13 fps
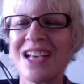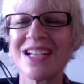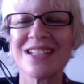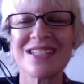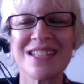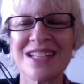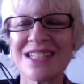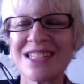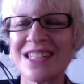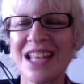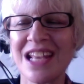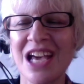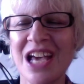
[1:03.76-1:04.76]
Since
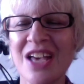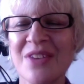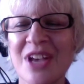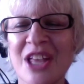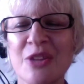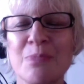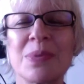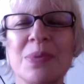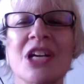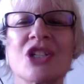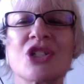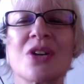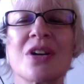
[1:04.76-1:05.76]
then, I have had the
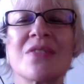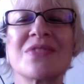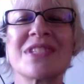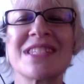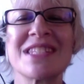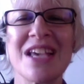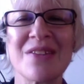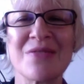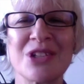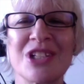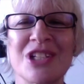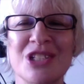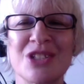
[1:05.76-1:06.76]
pleasure of
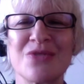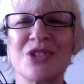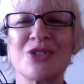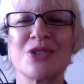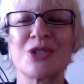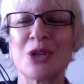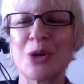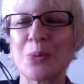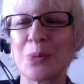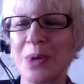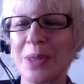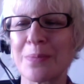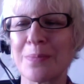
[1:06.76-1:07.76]
several interviews
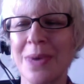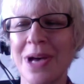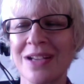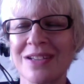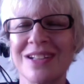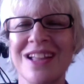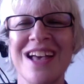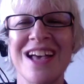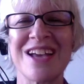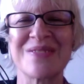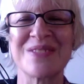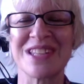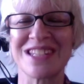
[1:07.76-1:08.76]
with Michael
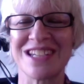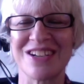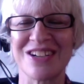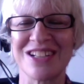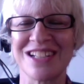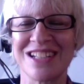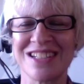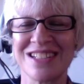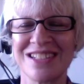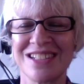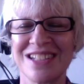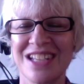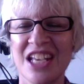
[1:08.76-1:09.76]
and with Carolyn.
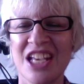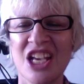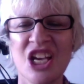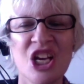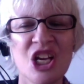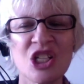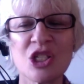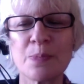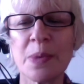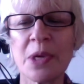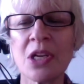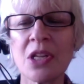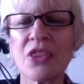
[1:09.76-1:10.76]
It's
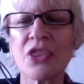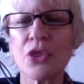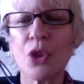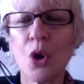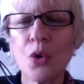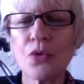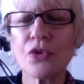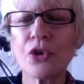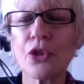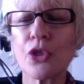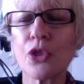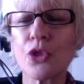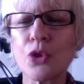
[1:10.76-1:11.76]
been over
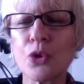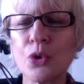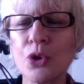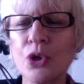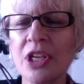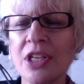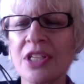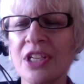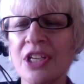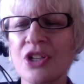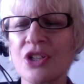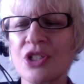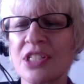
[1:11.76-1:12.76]
30
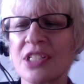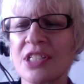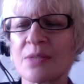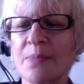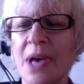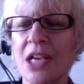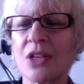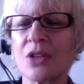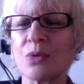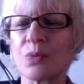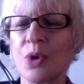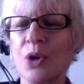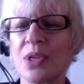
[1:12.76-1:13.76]
years since Michael
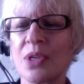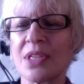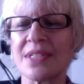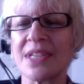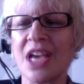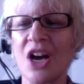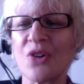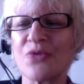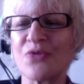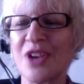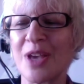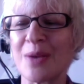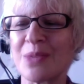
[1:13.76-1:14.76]
wrote his now
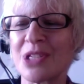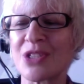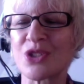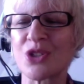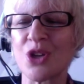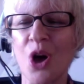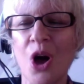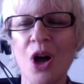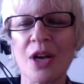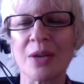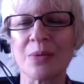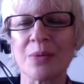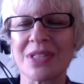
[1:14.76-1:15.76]
famous
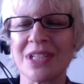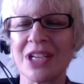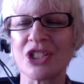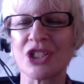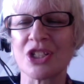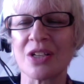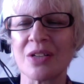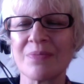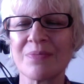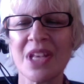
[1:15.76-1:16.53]
Talking with Nature.